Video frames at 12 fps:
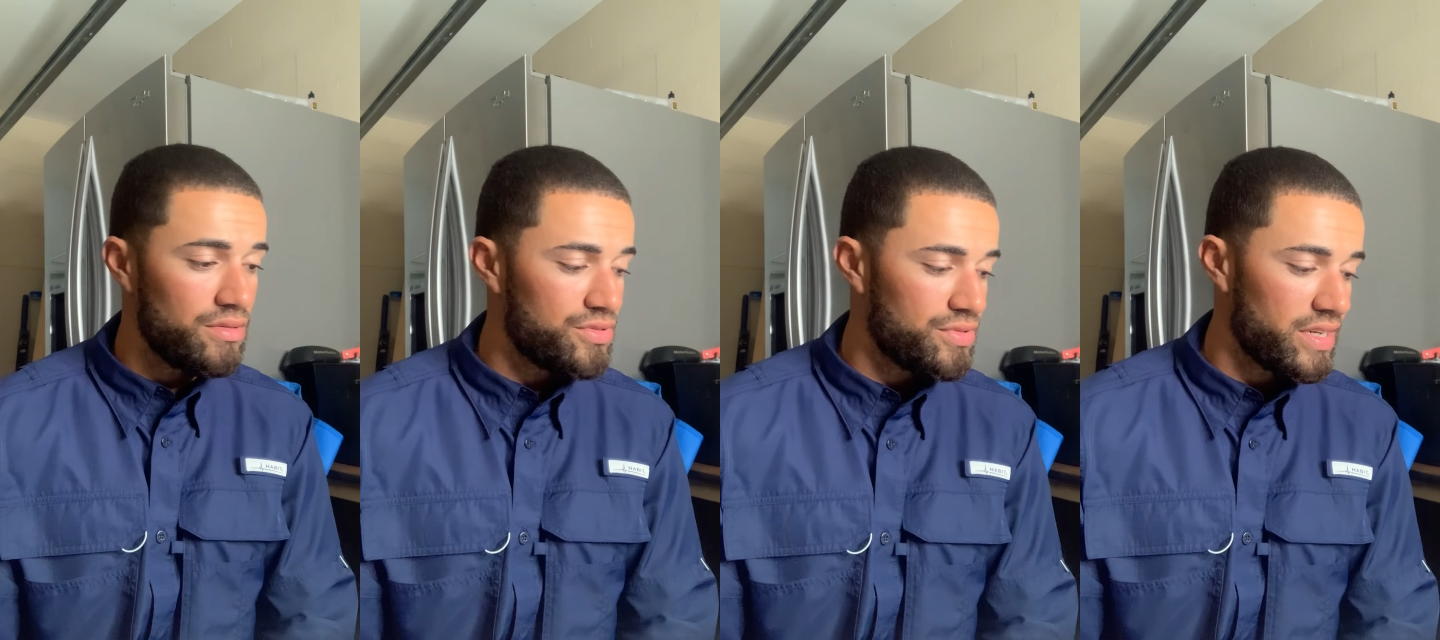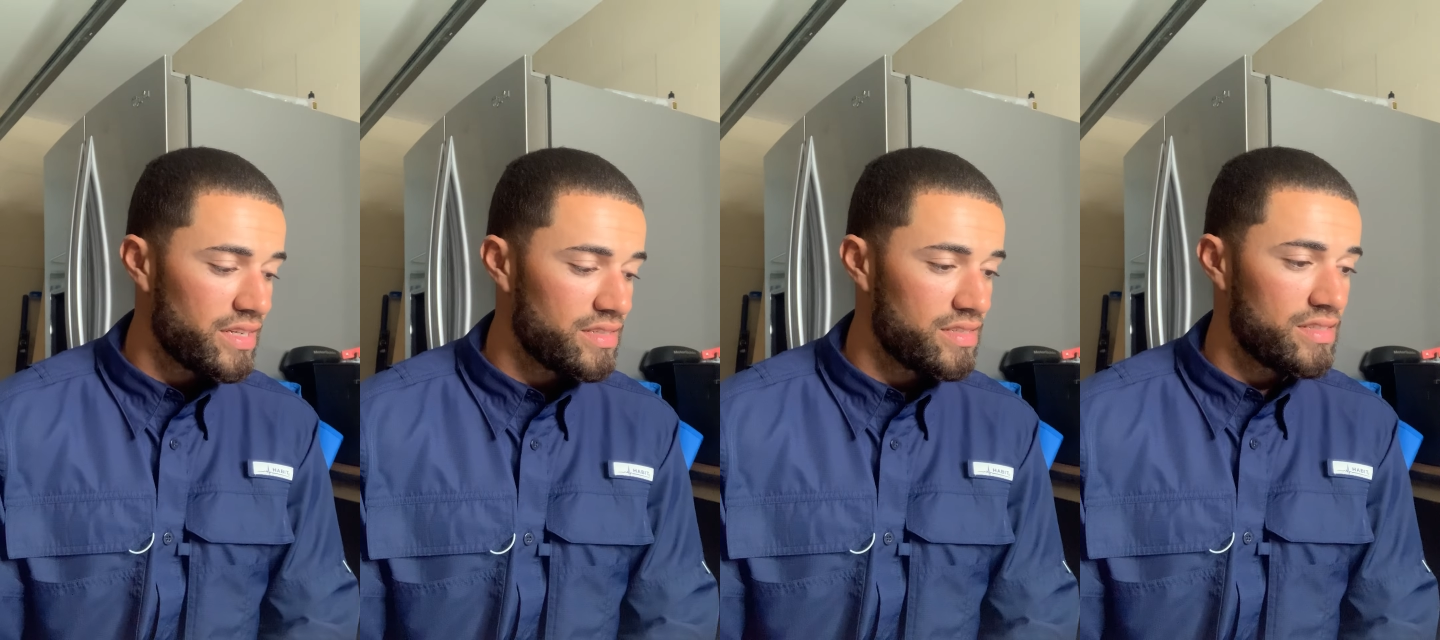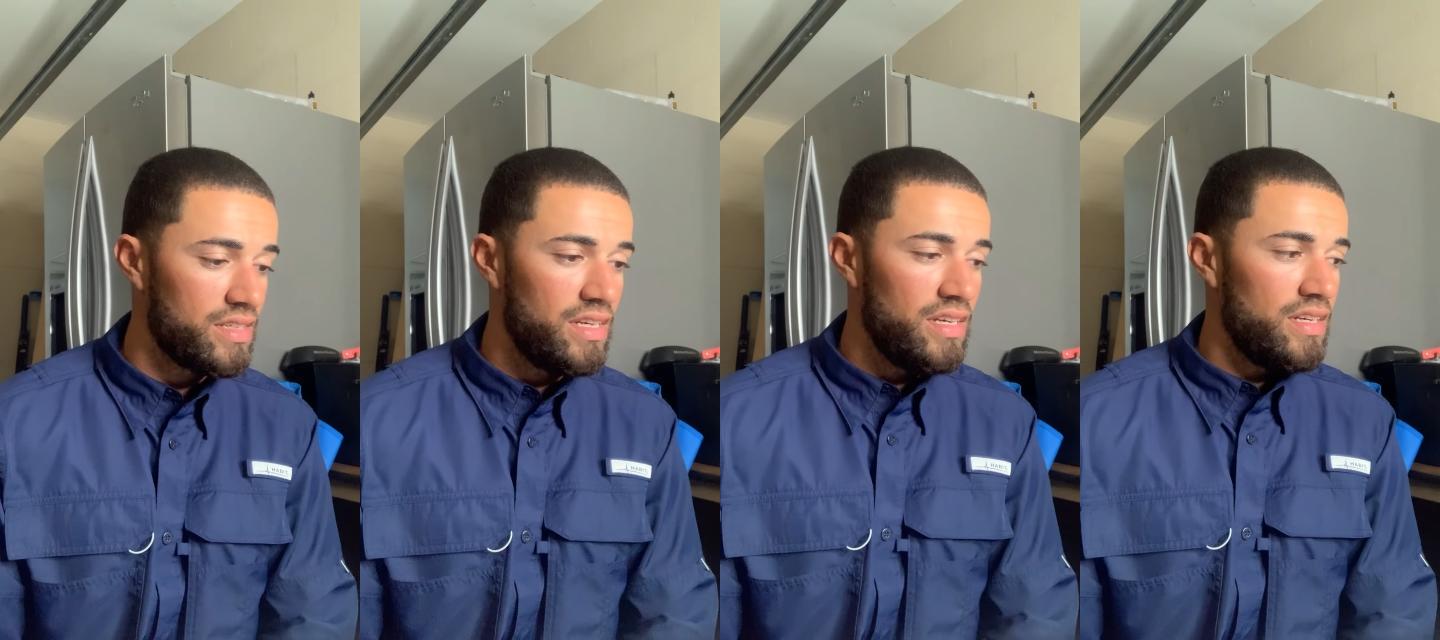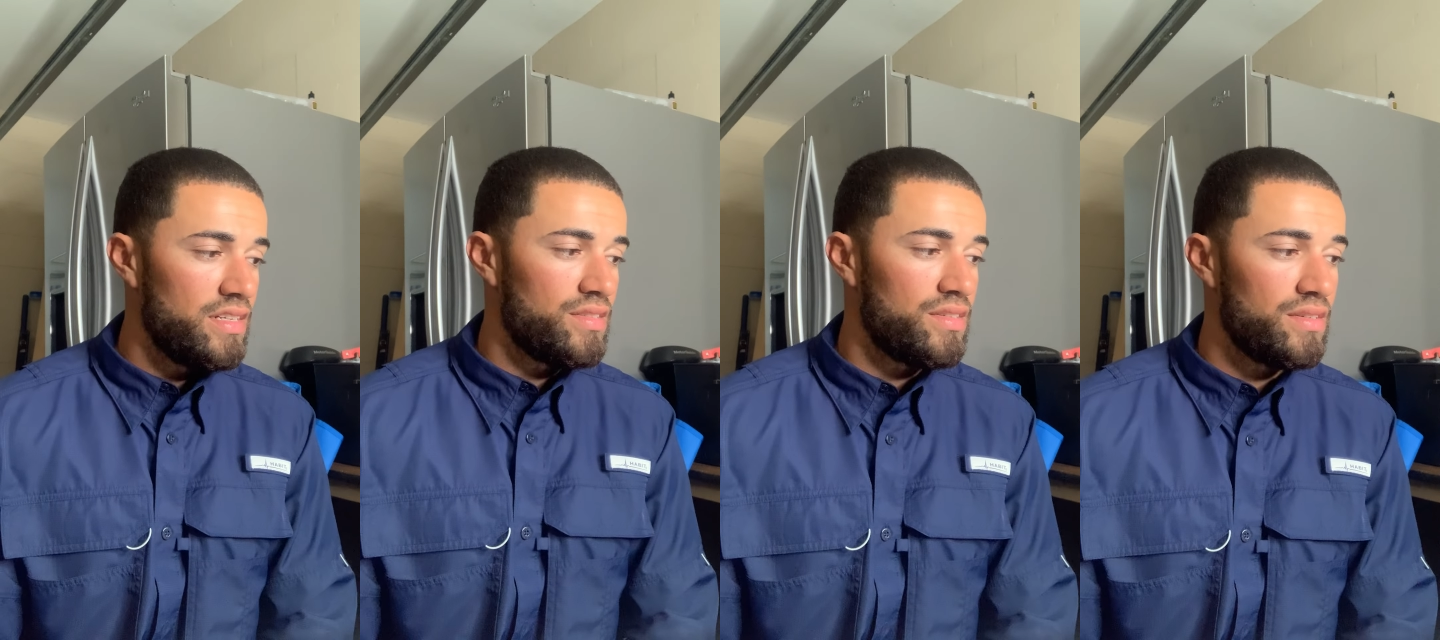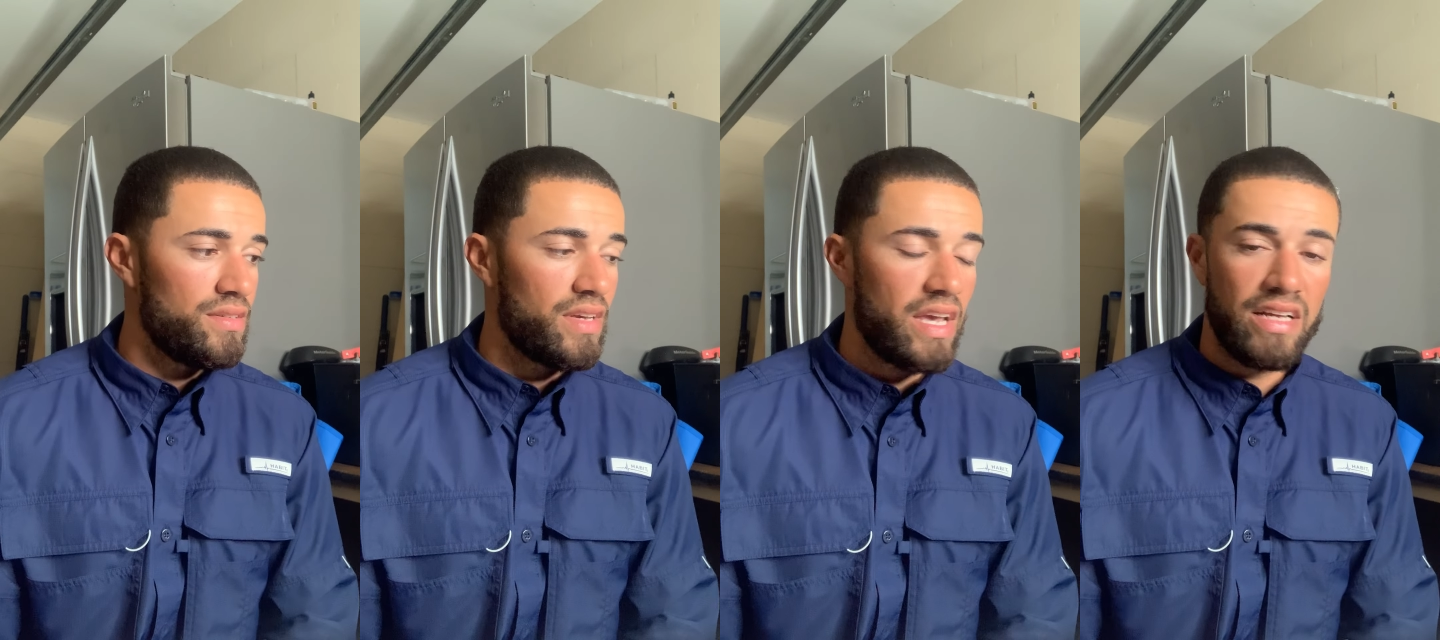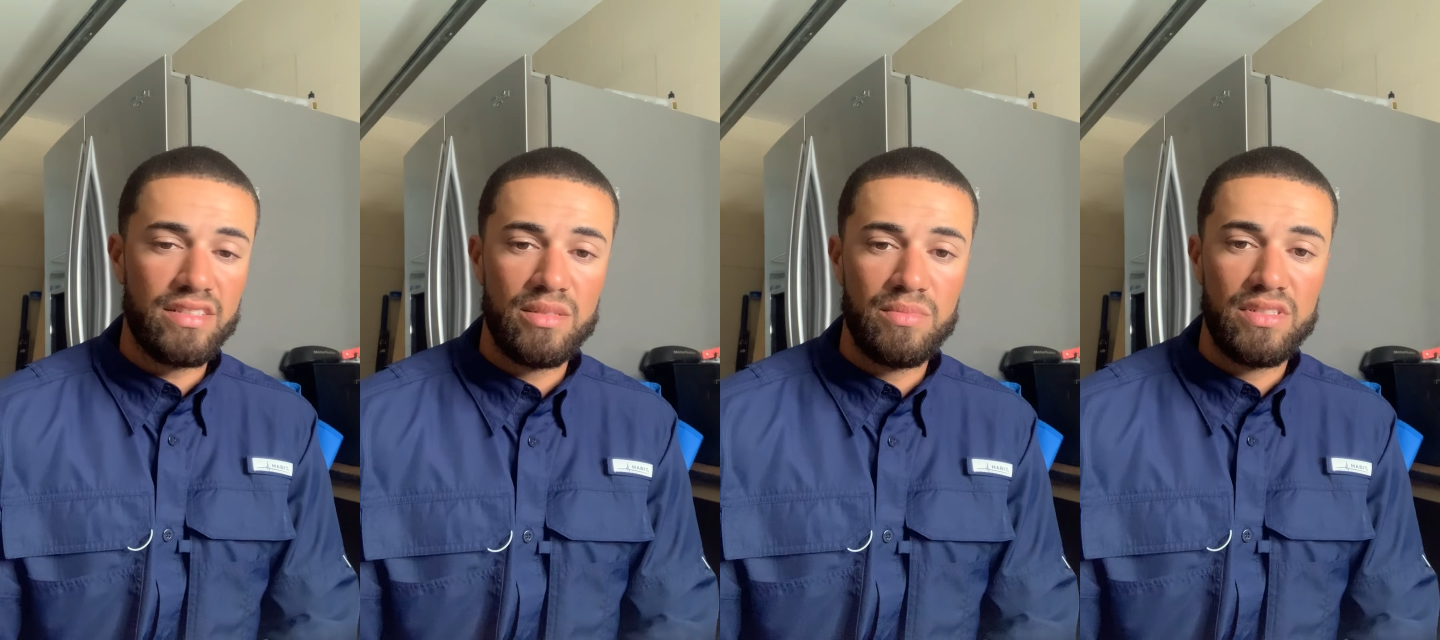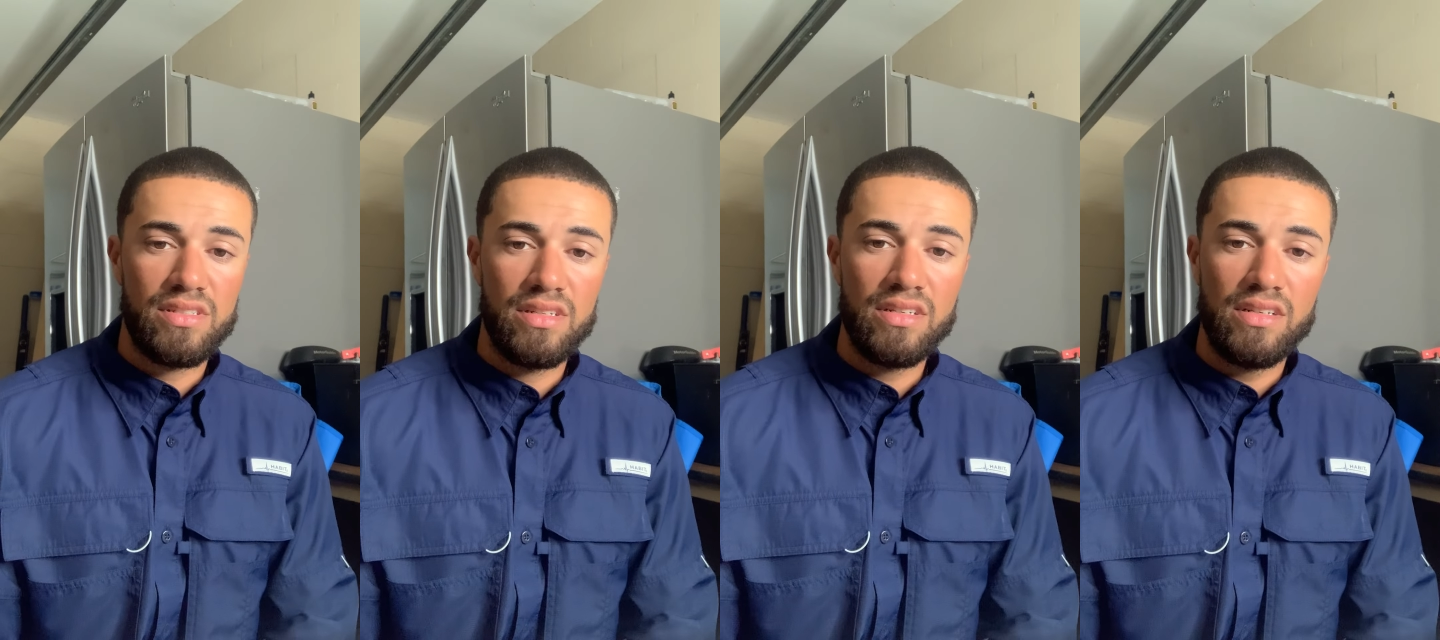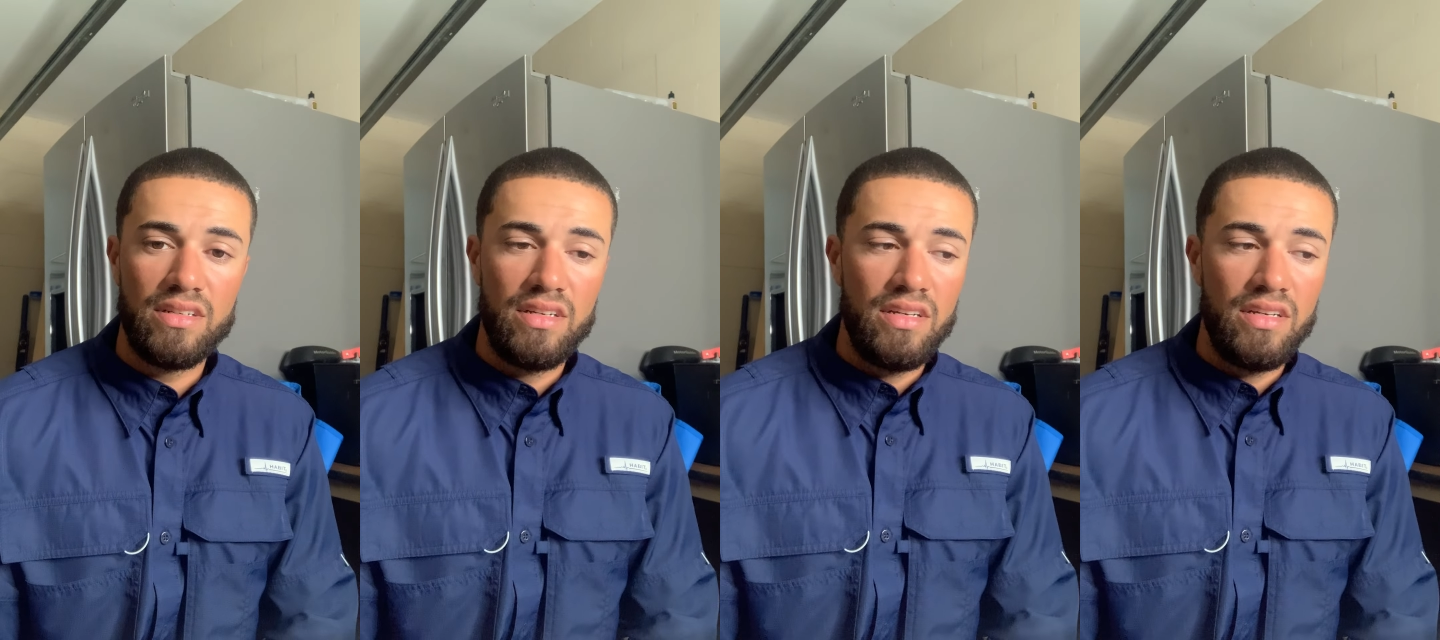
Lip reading: tricks to catch some snook.